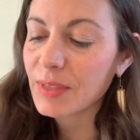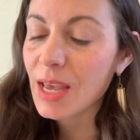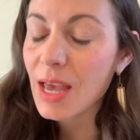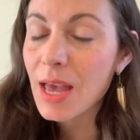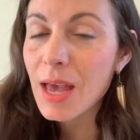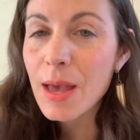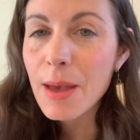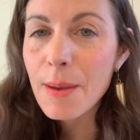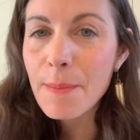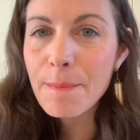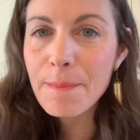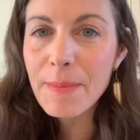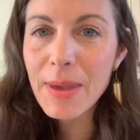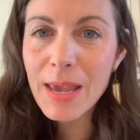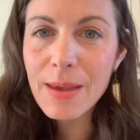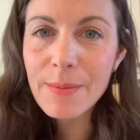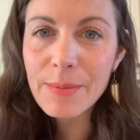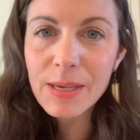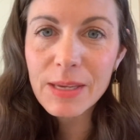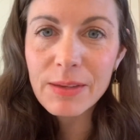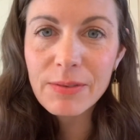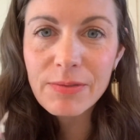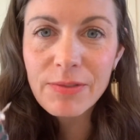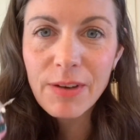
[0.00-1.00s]

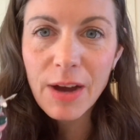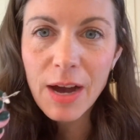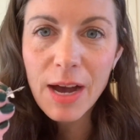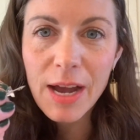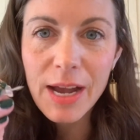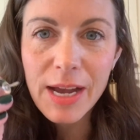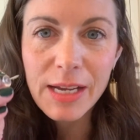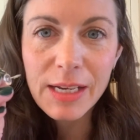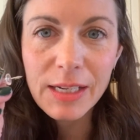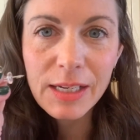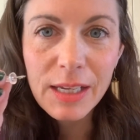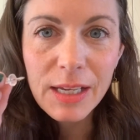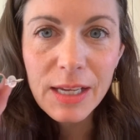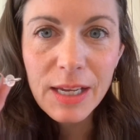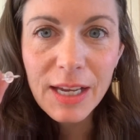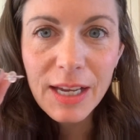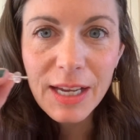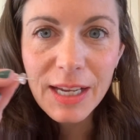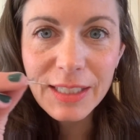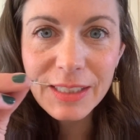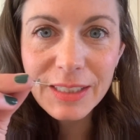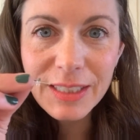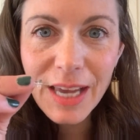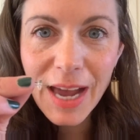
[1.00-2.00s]
Maybe find
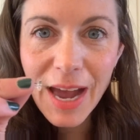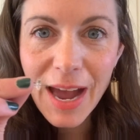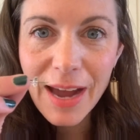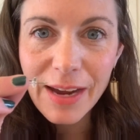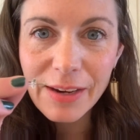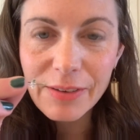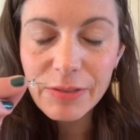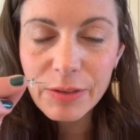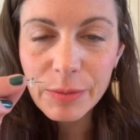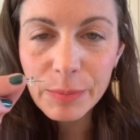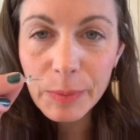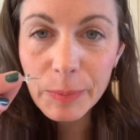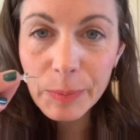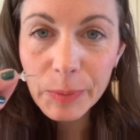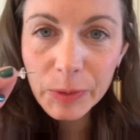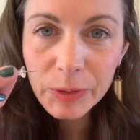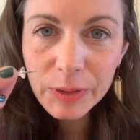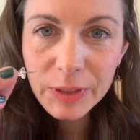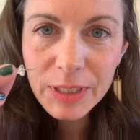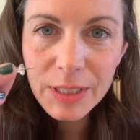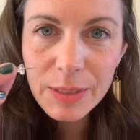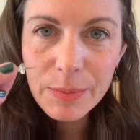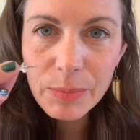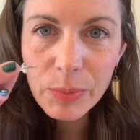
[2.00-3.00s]
a tack from a
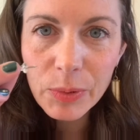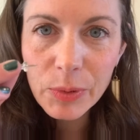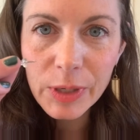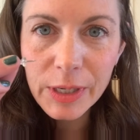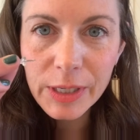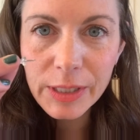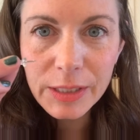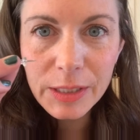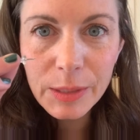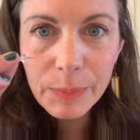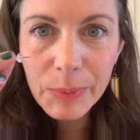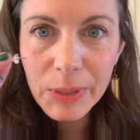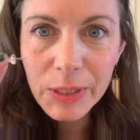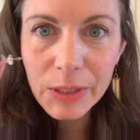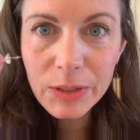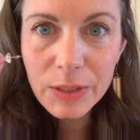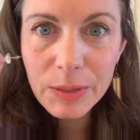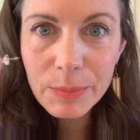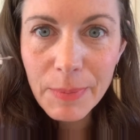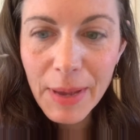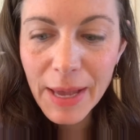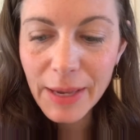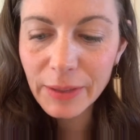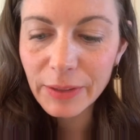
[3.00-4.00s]
bulletin board to pierce
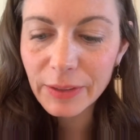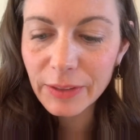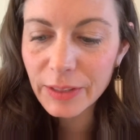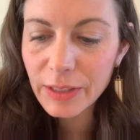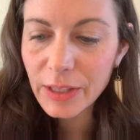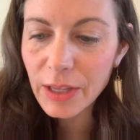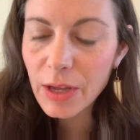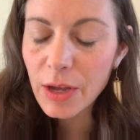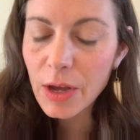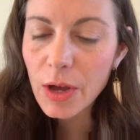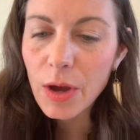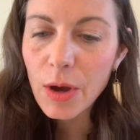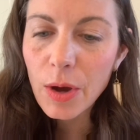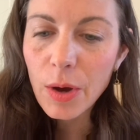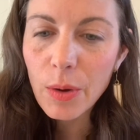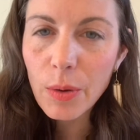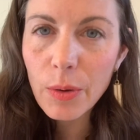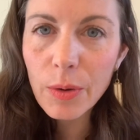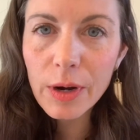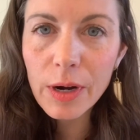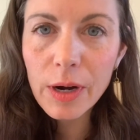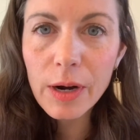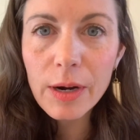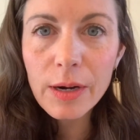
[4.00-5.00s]
metal,
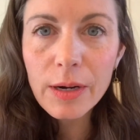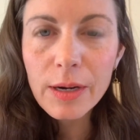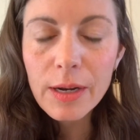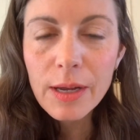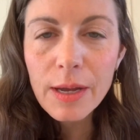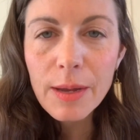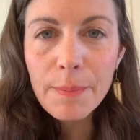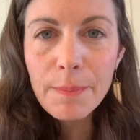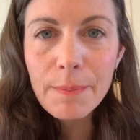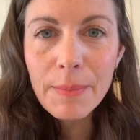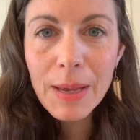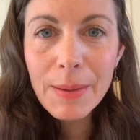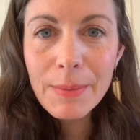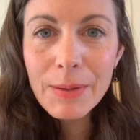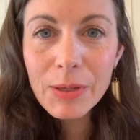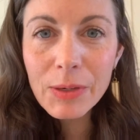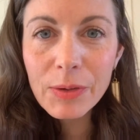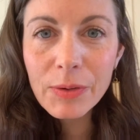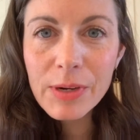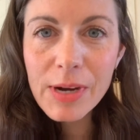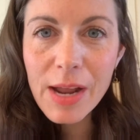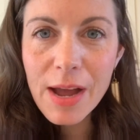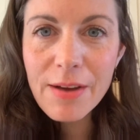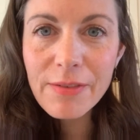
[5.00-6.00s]
Or maybe you
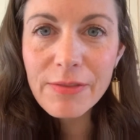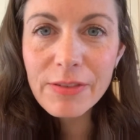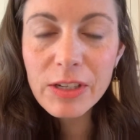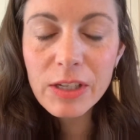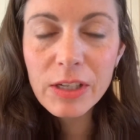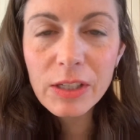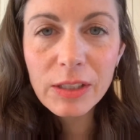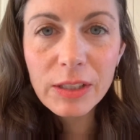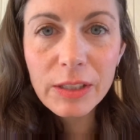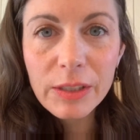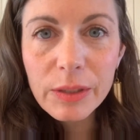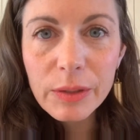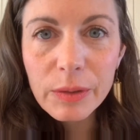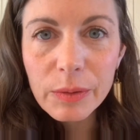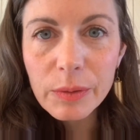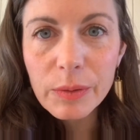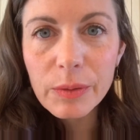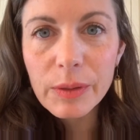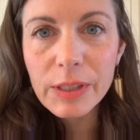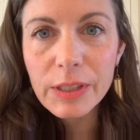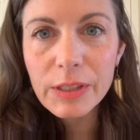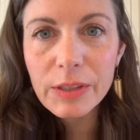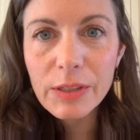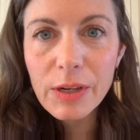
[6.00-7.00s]
don't have glue
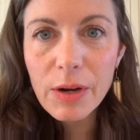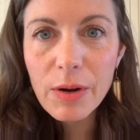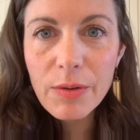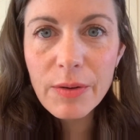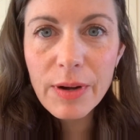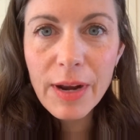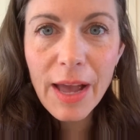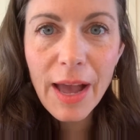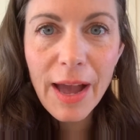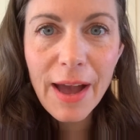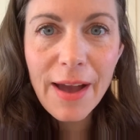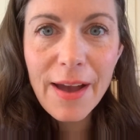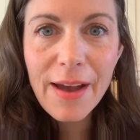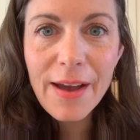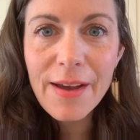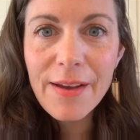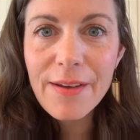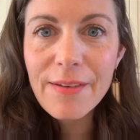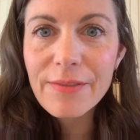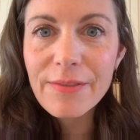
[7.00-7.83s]
and you don't have